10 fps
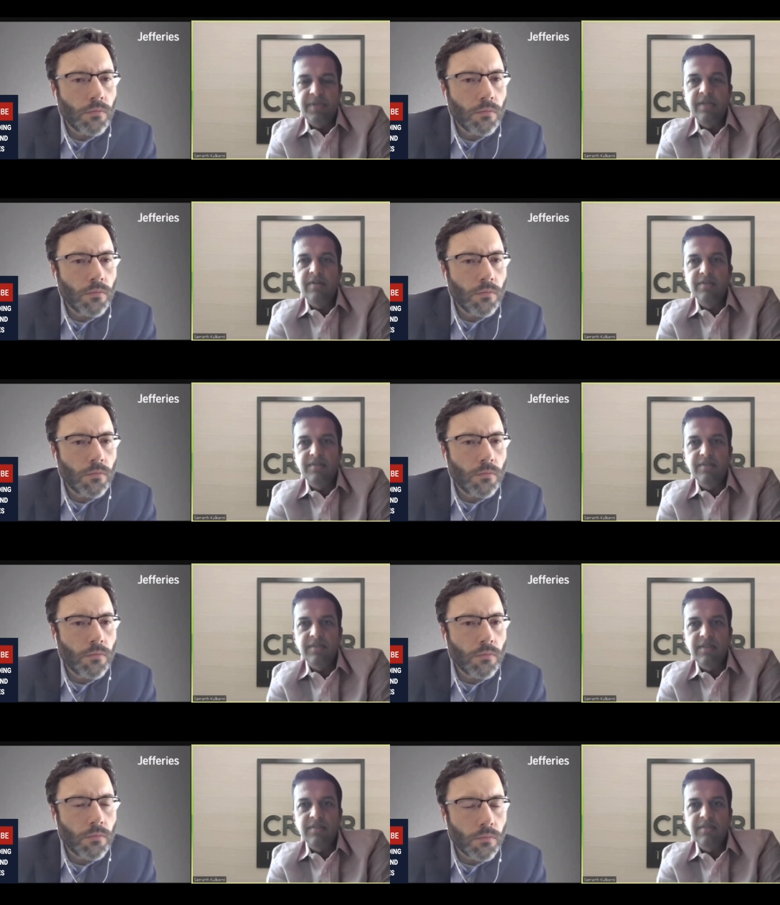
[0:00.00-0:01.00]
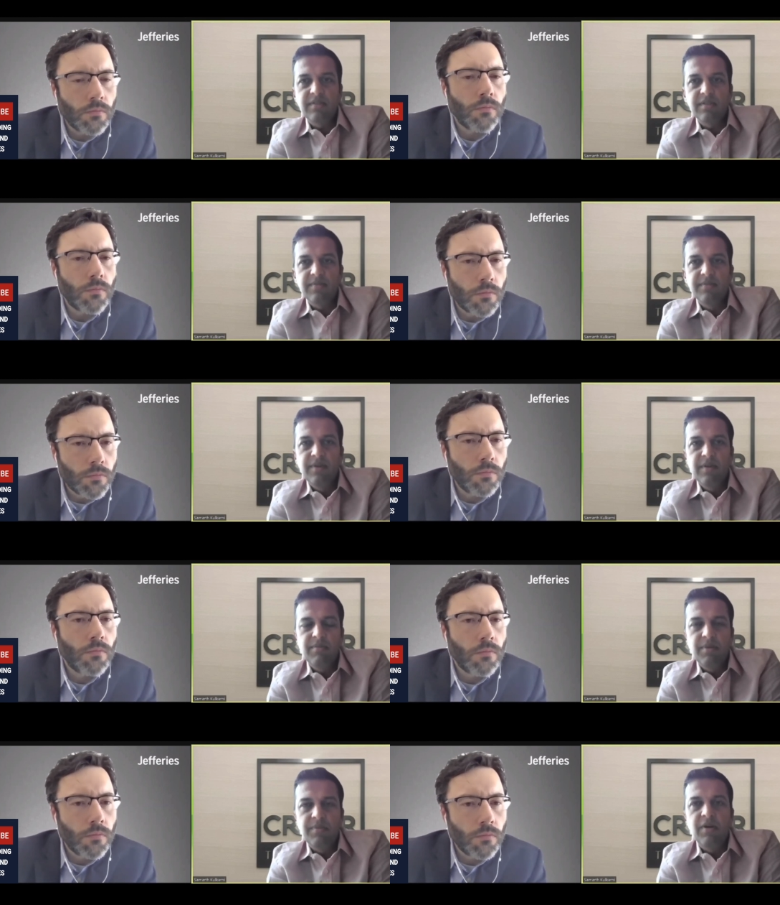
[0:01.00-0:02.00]
Speaker 1: pancreas. That's uh,
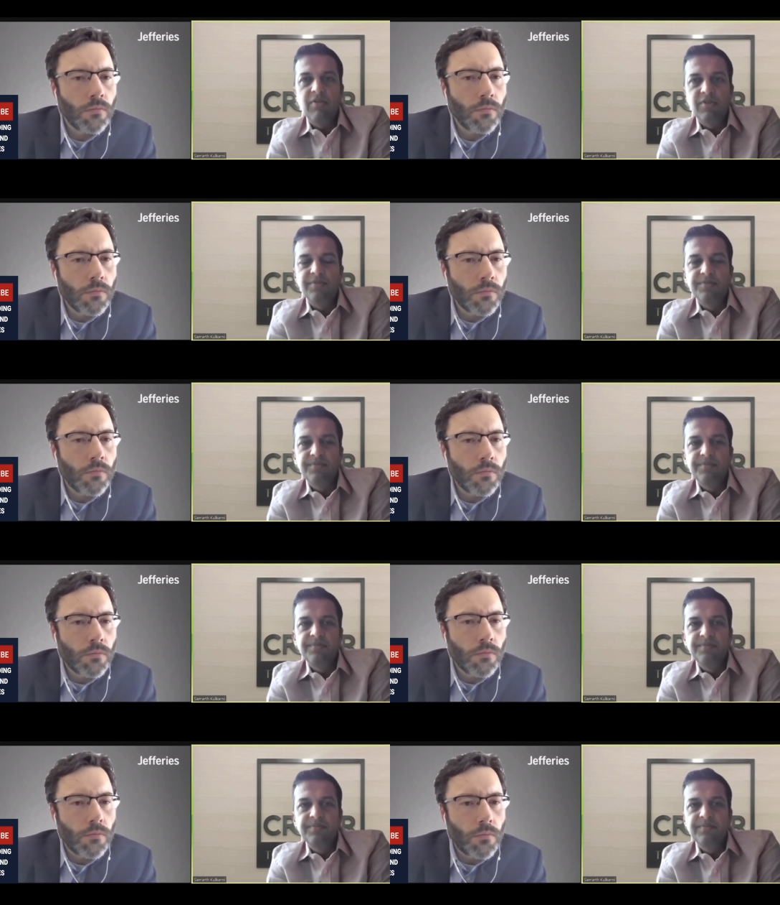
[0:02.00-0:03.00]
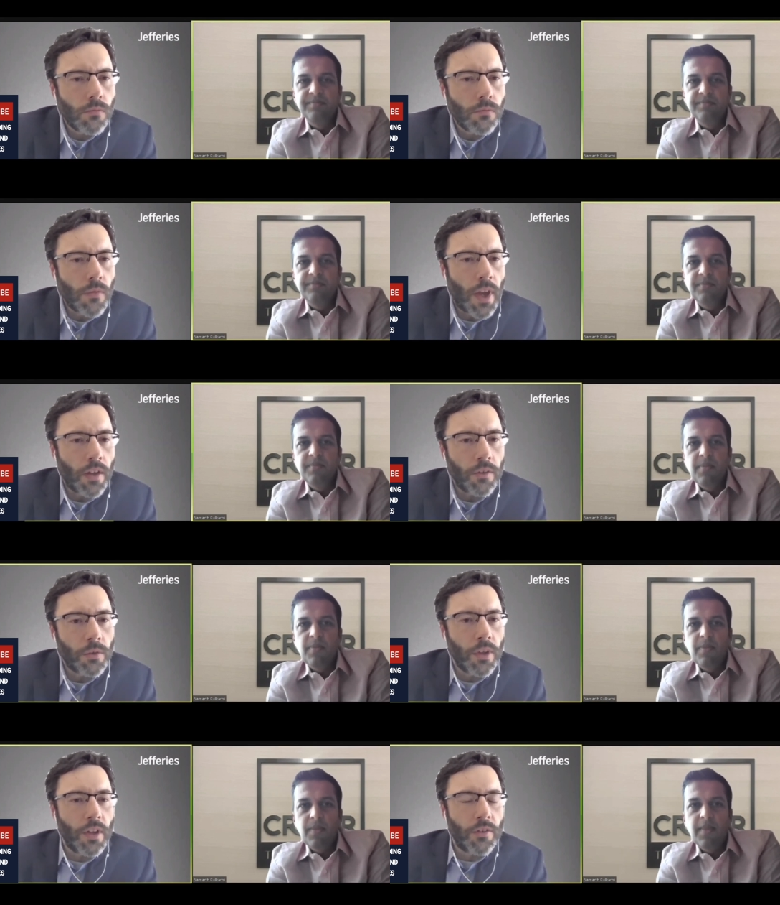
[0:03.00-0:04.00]
pretty powerful. Yeah, it's
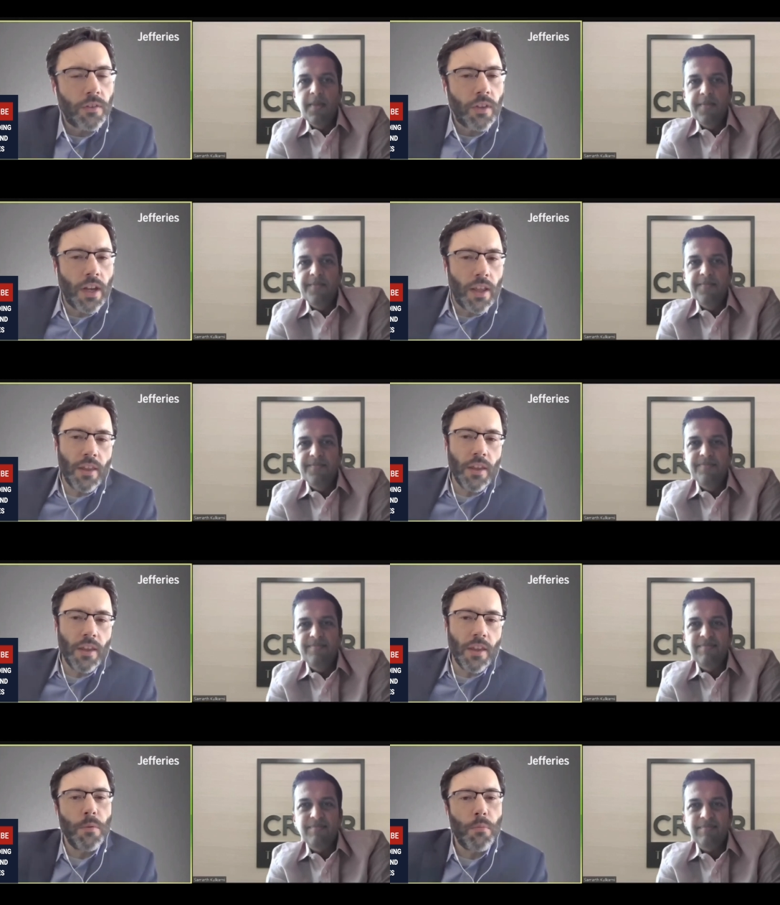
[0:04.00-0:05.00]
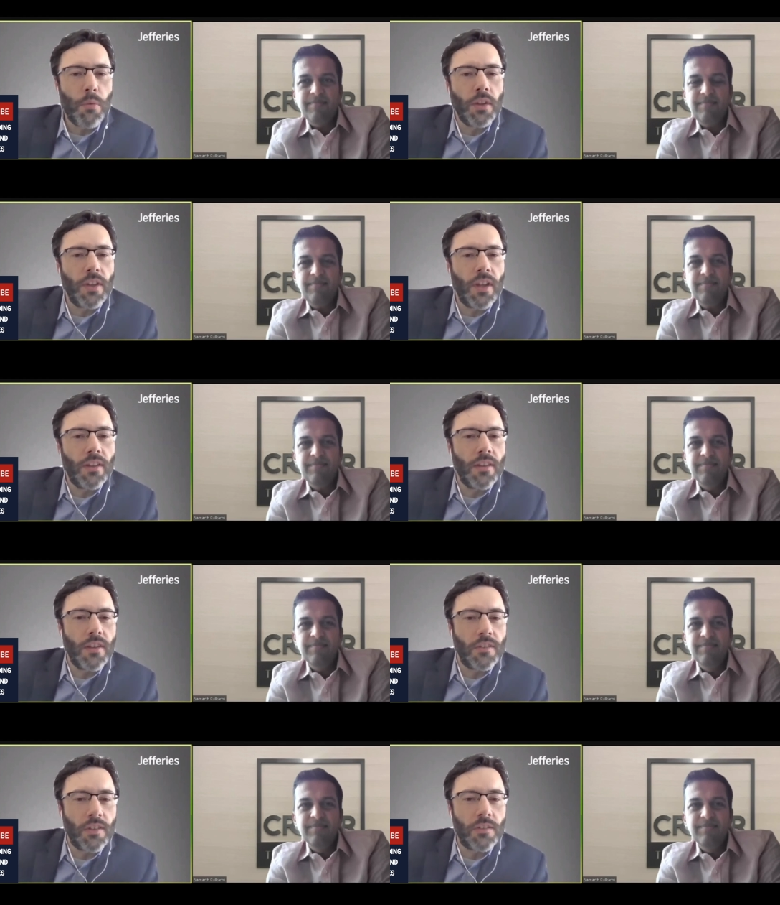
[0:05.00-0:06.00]
really interesting, and I think it's a key point that
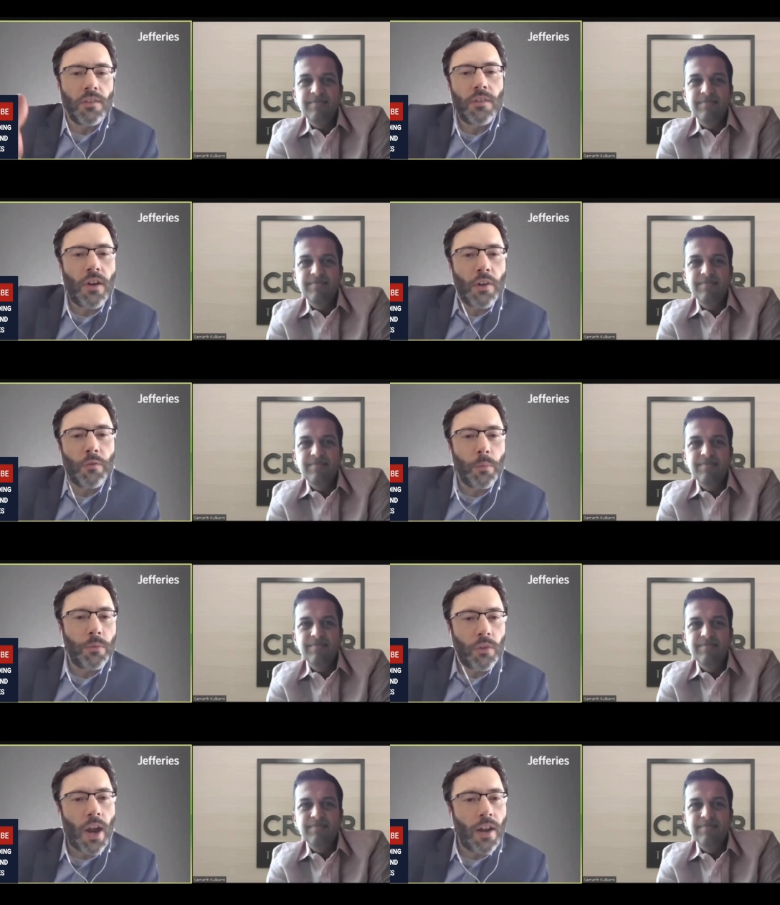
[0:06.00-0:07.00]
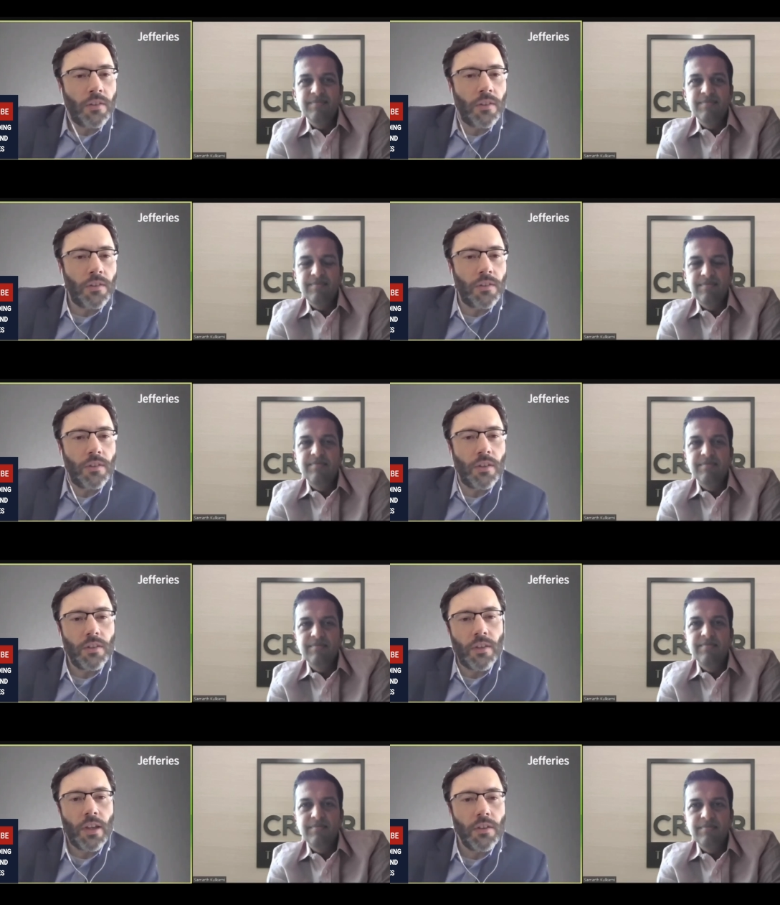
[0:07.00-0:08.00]
this isn't starting from scratch. This is a
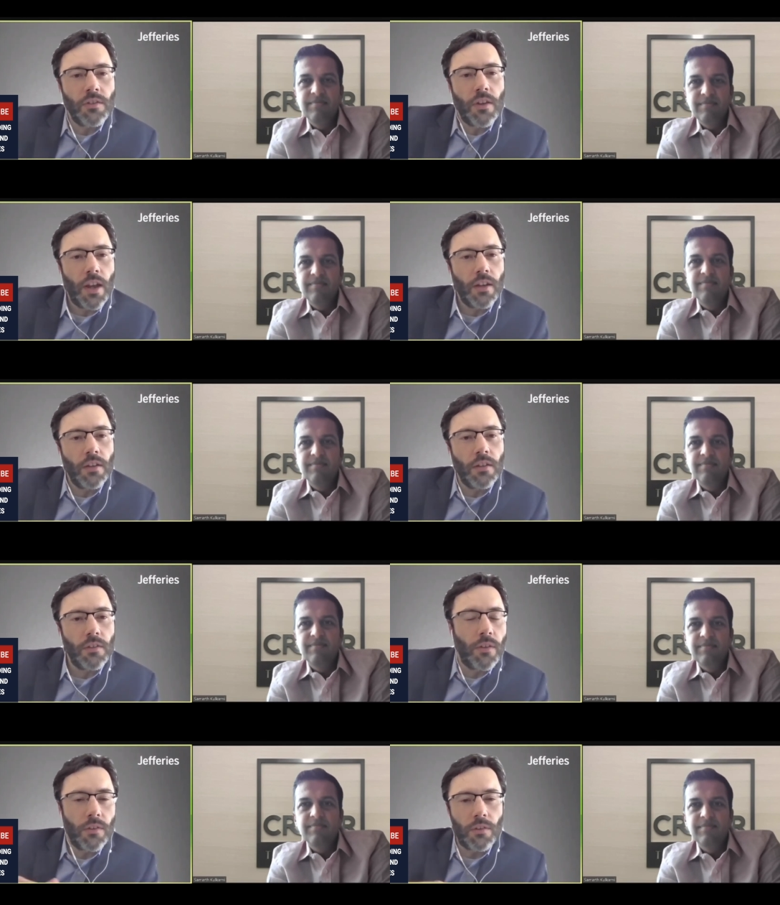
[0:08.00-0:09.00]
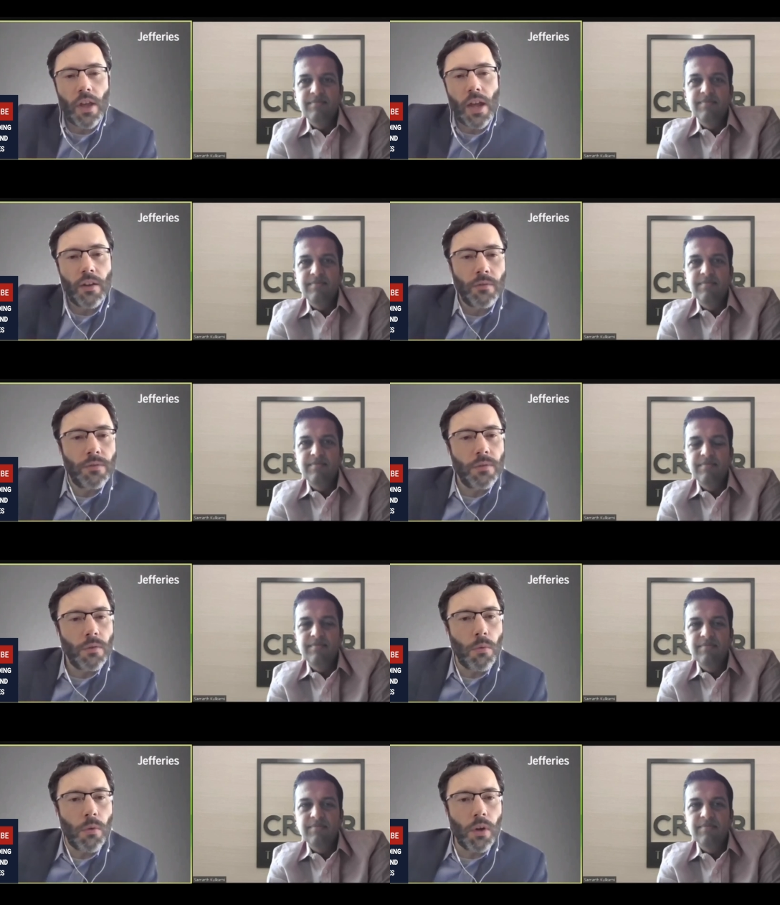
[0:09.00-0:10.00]
second gen, and so there's a lot of
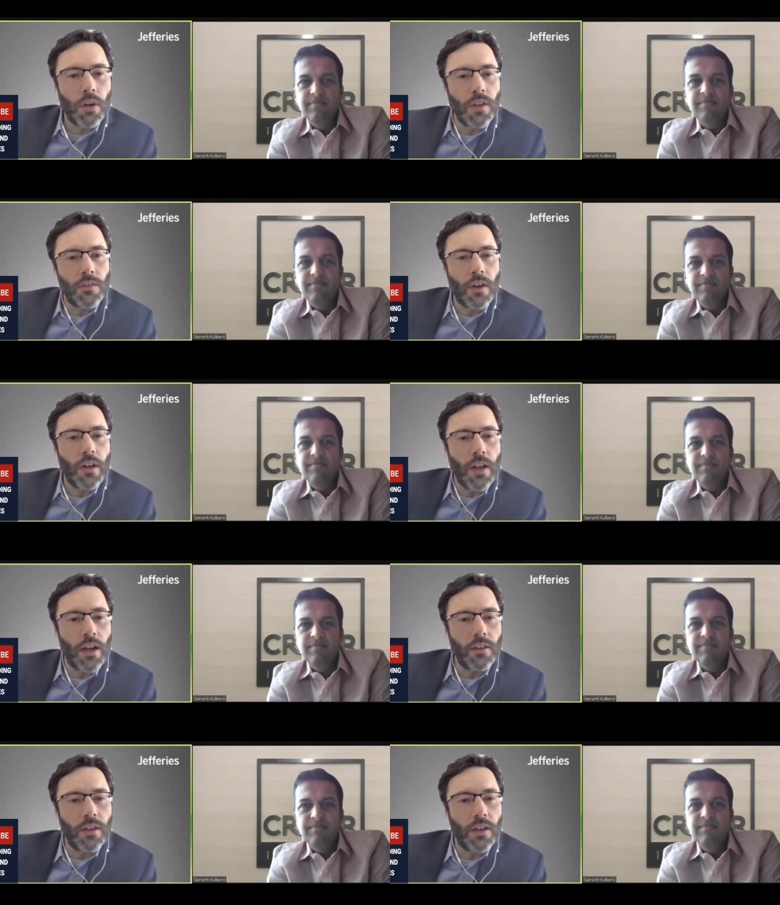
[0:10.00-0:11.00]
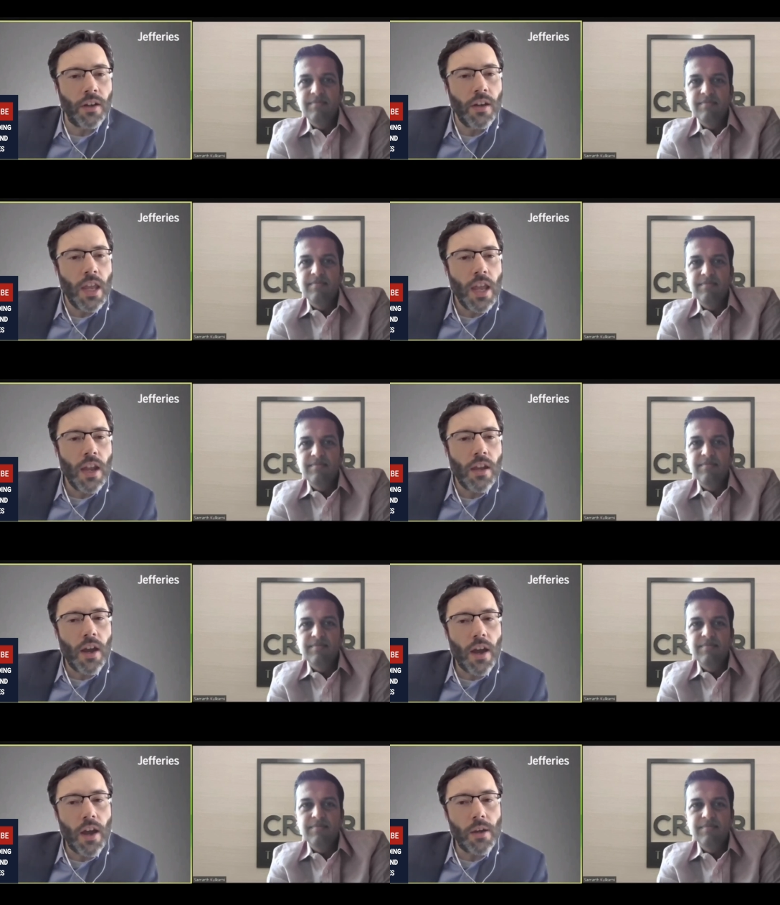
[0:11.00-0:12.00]
work that's already out there.
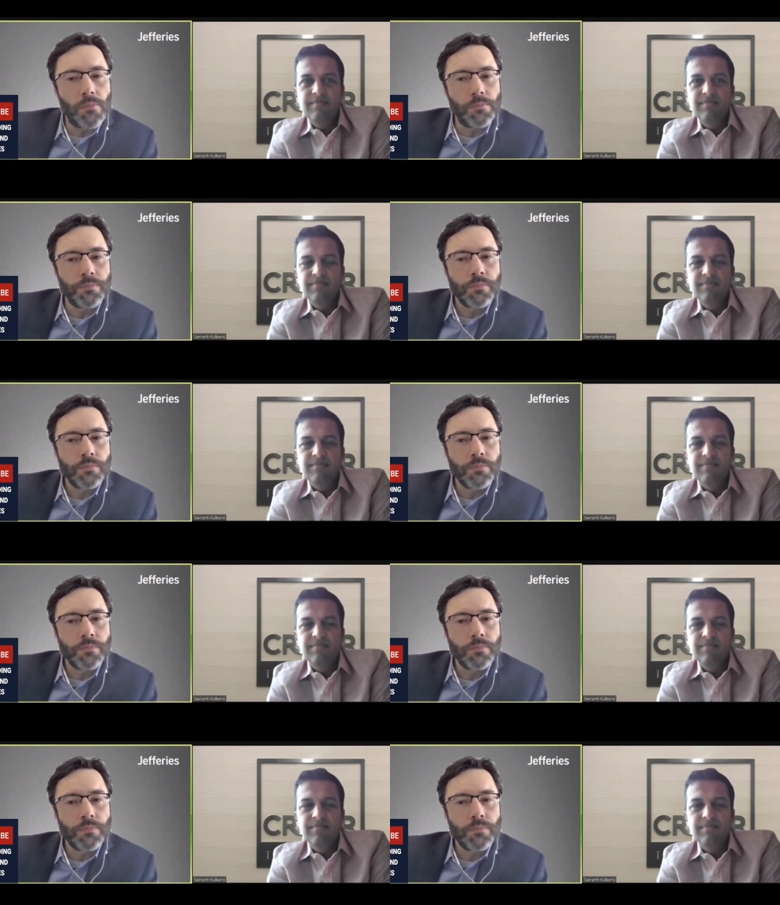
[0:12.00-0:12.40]
Um,